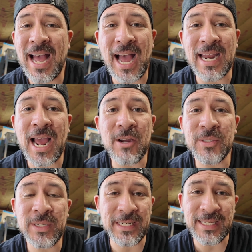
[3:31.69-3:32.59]
on how
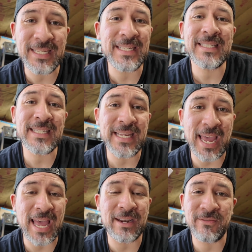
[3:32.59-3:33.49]
you can easily
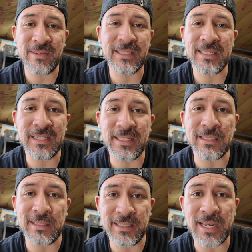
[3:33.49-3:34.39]
add fins to
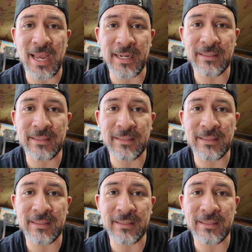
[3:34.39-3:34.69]
this design.